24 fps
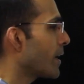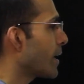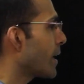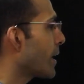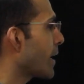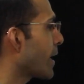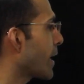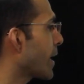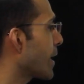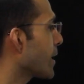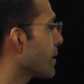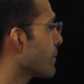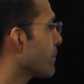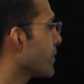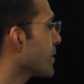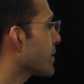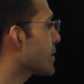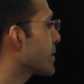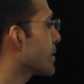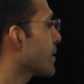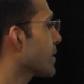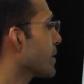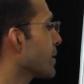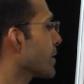And
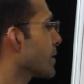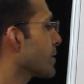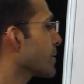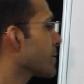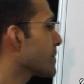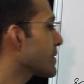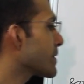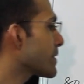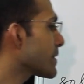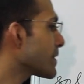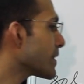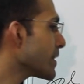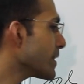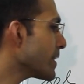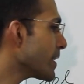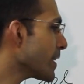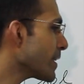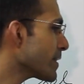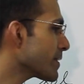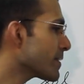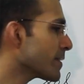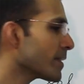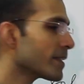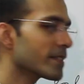with C
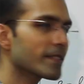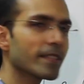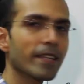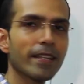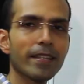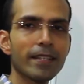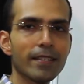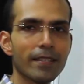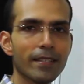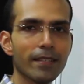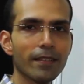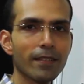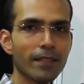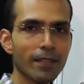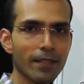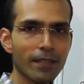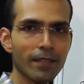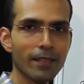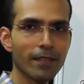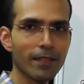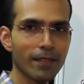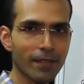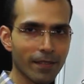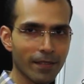as the center
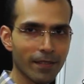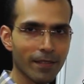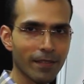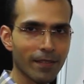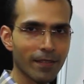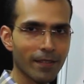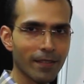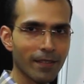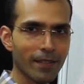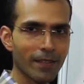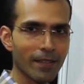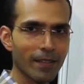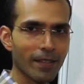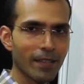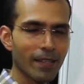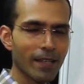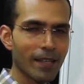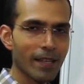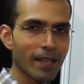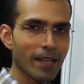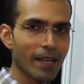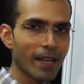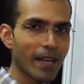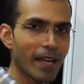
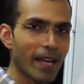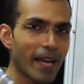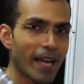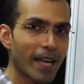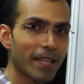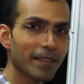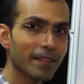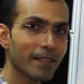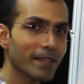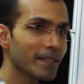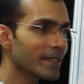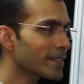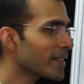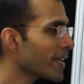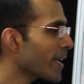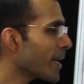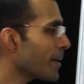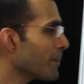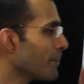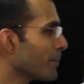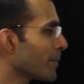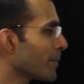and the same